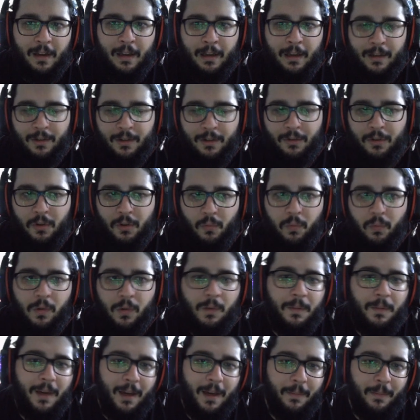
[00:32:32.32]
so you
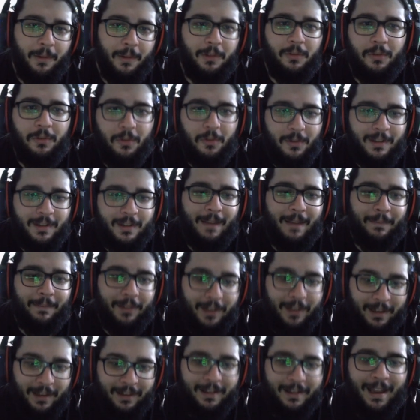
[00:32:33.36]
would be able to do
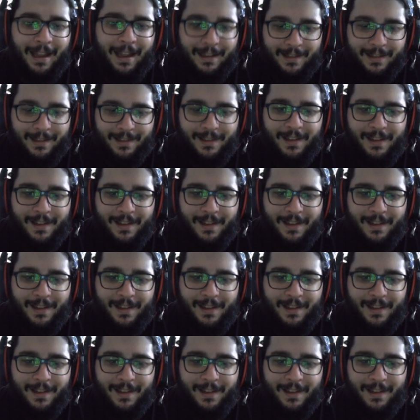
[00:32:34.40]
something that